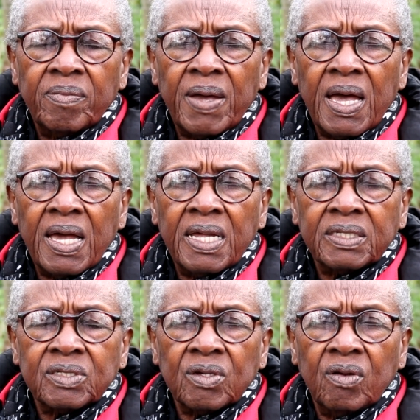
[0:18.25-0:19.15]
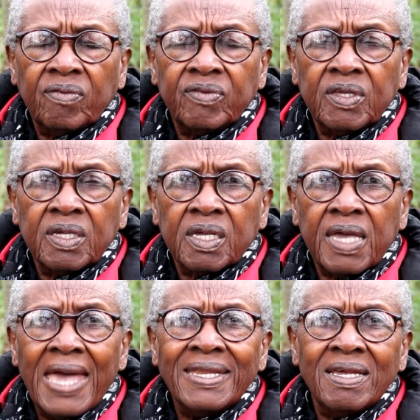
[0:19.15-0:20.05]
part of the
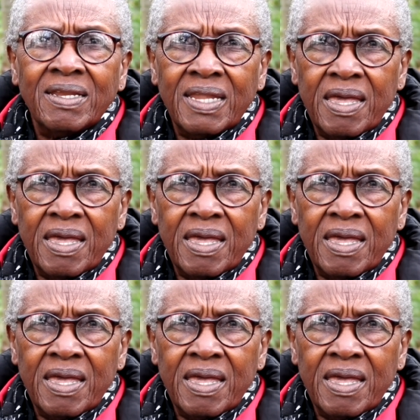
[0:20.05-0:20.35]
Kenyan